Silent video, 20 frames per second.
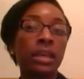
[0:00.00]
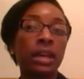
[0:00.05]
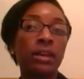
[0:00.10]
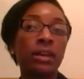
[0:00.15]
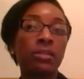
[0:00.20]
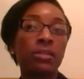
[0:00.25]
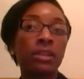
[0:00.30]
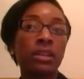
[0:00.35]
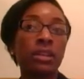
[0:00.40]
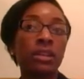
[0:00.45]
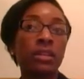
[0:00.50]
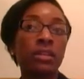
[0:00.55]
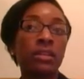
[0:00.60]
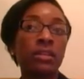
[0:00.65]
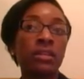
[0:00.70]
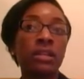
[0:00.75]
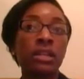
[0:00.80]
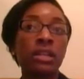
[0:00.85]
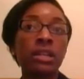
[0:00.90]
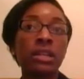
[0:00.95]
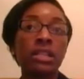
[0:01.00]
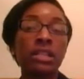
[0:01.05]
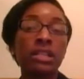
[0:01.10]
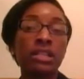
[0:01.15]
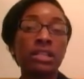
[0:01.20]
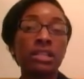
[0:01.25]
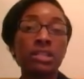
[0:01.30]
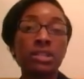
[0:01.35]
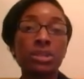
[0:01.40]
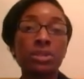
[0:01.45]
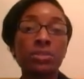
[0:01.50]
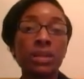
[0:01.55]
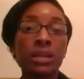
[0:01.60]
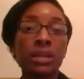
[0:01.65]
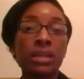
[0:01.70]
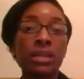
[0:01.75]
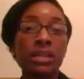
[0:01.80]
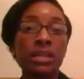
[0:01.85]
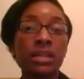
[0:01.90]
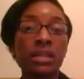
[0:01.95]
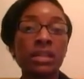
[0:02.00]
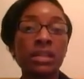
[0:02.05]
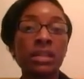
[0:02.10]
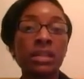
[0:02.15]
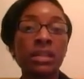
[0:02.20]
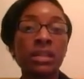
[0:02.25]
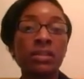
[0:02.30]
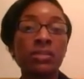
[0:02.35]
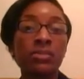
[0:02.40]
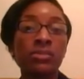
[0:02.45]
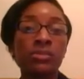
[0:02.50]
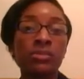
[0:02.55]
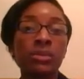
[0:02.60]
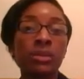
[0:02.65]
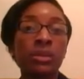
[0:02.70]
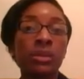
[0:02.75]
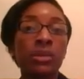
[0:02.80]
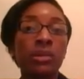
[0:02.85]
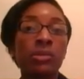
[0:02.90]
in healthcare decision making and